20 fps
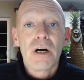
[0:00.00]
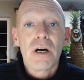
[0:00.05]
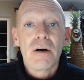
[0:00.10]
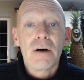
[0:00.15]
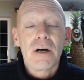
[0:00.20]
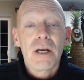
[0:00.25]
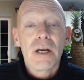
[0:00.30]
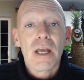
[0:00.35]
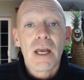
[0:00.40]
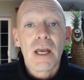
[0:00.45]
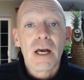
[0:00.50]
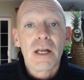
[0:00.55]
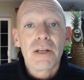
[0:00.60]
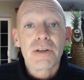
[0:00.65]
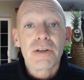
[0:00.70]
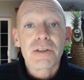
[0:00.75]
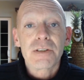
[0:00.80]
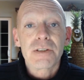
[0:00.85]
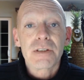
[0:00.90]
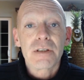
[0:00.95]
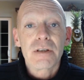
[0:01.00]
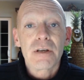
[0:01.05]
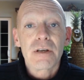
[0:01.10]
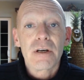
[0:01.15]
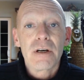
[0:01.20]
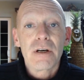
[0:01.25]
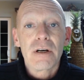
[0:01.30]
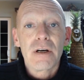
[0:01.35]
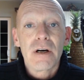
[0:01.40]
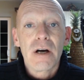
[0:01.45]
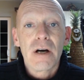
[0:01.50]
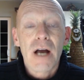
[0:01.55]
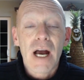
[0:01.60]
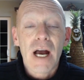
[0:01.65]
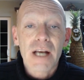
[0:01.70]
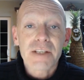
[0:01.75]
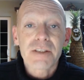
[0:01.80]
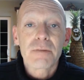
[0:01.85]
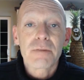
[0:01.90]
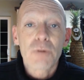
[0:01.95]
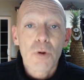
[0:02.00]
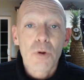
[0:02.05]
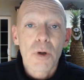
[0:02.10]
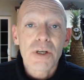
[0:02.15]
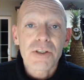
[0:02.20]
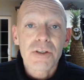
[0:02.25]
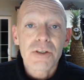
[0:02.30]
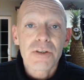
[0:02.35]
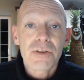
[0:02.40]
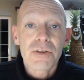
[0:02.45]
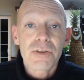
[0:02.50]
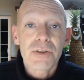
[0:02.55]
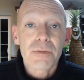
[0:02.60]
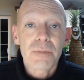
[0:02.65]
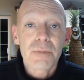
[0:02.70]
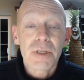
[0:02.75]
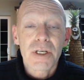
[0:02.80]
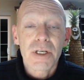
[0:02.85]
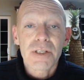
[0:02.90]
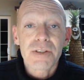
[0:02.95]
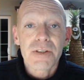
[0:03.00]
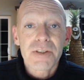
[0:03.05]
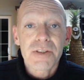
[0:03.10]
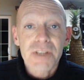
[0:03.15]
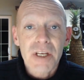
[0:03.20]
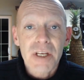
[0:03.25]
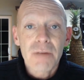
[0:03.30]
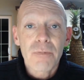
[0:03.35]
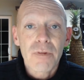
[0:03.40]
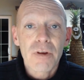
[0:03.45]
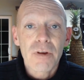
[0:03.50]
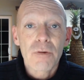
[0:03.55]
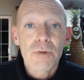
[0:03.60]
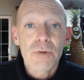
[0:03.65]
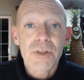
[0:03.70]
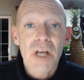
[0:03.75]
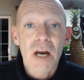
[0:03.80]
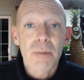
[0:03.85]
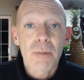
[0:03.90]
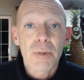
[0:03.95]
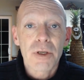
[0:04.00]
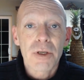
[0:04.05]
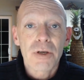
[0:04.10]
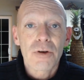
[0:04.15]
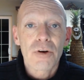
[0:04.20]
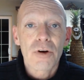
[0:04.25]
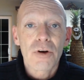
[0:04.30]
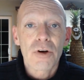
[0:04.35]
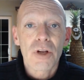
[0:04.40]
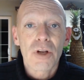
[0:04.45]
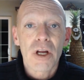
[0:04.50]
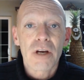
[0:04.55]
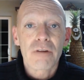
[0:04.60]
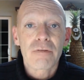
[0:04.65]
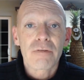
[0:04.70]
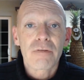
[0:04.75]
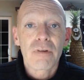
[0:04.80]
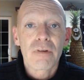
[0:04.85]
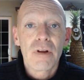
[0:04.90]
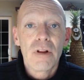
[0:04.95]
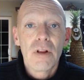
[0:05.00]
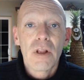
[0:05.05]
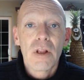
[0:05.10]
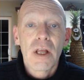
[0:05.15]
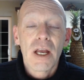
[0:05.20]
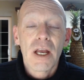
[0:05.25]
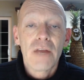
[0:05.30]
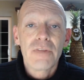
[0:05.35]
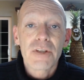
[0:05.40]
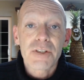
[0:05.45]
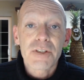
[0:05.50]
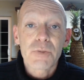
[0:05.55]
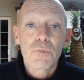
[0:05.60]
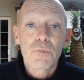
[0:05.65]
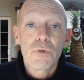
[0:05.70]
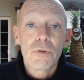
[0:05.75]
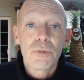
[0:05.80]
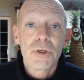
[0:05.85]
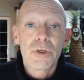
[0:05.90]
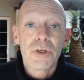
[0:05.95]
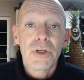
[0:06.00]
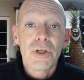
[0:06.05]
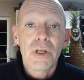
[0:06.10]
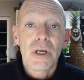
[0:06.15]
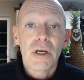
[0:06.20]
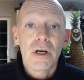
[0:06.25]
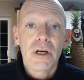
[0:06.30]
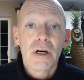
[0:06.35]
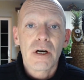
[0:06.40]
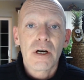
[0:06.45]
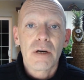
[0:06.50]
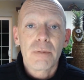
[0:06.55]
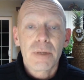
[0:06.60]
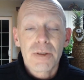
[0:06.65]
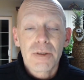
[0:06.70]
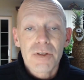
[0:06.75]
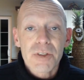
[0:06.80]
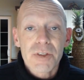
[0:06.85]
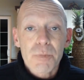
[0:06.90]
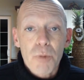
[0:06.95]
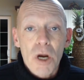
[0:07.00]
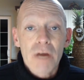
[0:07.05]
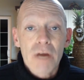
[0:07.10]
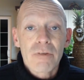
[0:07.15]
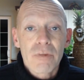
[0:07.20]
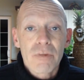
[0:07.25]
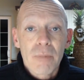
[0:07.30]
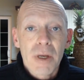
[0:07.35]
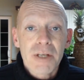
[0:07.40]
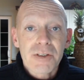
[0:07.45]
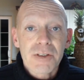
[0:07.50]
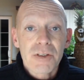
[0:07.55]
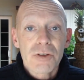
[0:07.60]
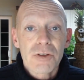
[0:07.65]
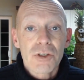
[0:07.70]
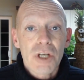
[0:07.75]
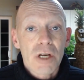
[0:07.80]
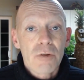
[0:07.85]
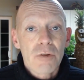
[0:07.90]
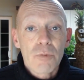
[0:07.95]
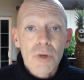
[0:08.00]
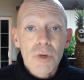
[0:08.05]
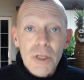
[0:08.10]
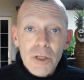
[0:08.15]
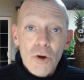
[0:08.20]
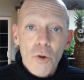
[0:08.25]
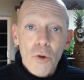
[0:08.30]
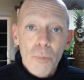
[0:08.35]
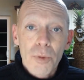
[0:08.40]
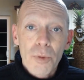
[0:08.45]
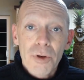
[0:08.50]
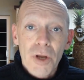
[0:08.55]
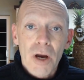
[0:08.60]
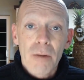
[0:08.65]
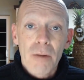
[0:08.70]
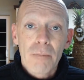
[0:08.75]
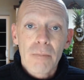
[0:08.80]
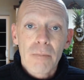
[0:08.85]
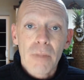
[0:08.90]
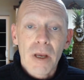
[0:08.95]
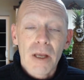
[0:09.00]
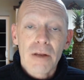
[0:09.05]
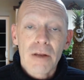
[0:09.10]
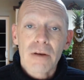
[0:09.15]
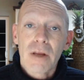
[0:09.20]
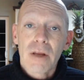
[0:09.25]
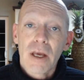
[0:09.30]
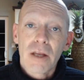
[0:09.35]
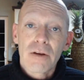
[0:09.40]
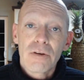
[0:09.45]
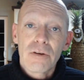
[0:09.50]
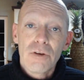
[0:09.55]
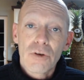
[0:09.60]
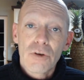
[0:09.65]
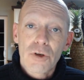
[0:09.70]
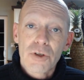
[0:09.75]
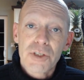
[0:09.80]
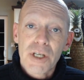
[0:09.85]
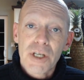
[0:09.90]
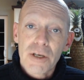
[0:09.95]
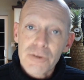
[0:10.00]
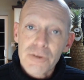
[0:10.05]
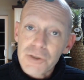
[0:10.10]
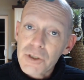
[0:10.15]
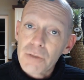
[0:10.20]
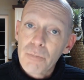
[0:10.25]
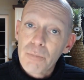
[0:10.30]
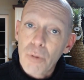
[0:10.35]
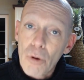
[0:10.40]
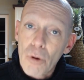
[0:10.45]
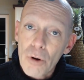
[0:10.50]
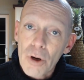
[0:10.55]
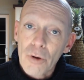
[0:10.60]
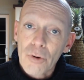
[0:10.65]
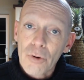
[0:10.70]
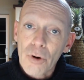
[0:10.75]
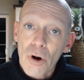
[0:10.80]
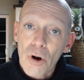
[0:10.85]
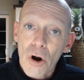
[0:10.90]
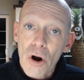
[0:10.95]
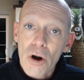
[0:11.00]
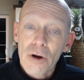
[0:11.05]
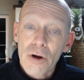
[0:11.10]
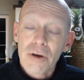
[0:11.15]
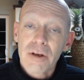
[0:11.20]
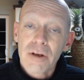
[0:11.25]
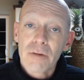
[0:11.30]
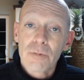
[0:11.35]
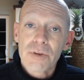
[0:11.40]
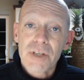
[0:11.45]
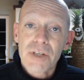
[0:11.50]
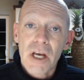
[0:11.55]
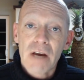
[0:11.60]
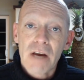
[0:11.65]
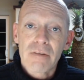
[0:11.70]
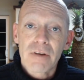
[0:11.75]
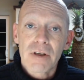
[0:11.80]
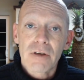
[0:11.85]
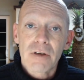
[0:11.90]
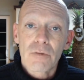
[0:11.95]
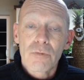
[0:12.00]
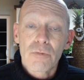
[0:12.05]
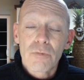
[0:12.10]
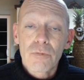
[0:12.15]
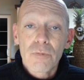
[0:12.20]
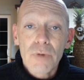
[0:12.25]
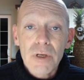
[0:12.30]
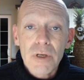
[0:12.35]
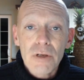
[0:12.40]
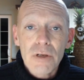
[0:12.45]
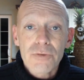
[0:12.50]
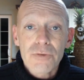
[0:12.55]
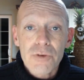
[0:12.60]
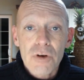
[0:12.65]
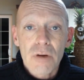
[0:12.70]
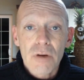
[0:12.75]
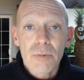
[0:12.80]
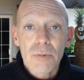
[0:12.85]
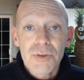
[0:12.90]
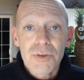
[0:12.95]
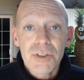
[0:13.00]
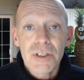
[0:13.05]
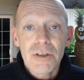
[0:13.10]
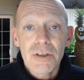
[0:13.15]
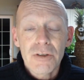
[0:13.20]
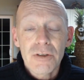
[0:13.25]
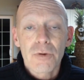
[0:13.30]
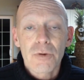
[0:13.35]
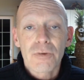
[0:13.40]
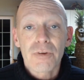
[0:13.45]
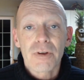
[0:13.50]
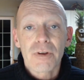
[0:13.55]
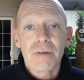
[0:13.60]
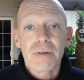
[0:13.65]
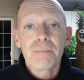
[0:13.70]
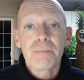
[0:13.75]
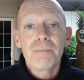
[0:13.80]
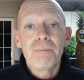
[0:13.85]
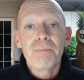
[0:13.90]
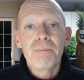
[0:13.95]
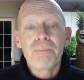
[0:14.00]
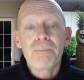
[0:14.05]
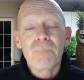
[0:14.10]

uh, and asked some questions because the same thing was happening in her life. And this woman um, in this private message had really opened up, and, and you could tell she had poured out her heart and was having real trouble dealing with it.